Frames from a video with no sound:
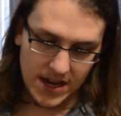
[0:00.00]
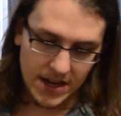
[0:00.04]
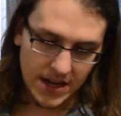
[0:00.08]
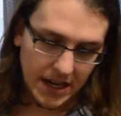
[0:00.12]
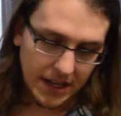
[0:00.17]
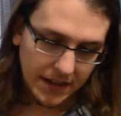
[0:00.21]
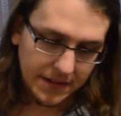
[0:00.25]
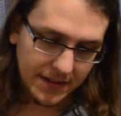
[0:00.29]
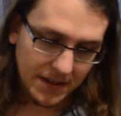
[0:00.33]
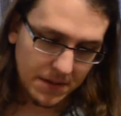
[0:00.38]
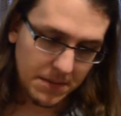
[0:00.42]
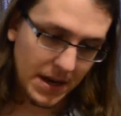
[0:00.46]

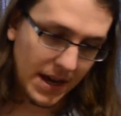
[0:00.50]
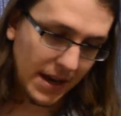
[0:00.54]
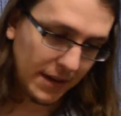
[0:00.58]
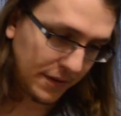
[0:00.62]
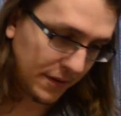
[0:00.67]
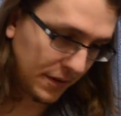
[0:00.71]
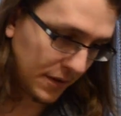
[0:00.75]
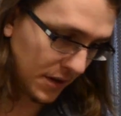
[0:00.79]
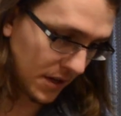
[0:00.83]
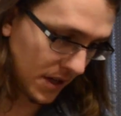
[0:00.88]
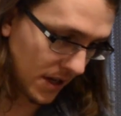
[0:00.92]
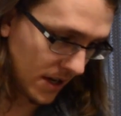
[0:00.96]
It's a mess.
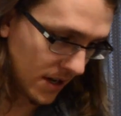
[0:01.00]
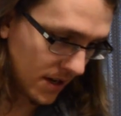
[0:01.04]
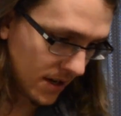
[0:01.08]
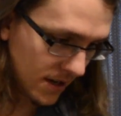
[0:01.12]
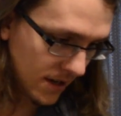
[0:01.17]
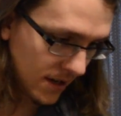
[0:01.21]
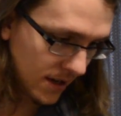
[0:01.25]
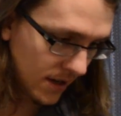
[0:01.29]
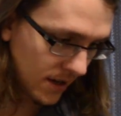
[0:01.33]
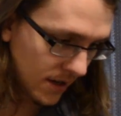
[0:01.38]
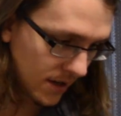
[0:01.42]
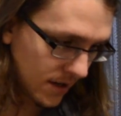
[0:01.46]
Hold up.
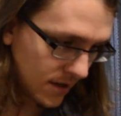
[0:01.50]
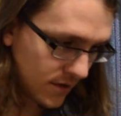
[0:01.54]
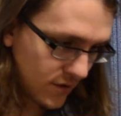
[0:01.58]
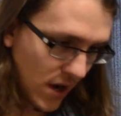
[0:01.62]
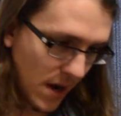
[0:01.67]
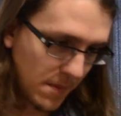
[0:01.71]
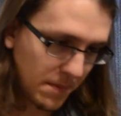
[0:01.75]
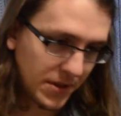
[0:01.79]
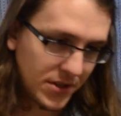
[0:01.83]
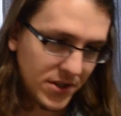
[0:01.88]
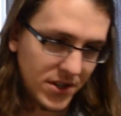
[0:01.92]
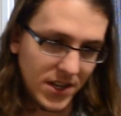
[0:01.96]

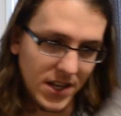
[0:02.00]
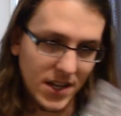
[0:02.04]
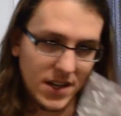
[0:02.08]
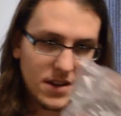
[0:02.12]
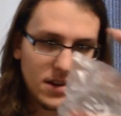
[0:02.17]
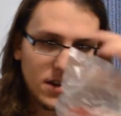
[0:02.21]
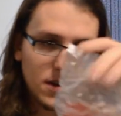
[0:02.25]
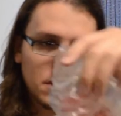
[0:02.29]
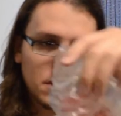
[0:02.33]
Dropping shit.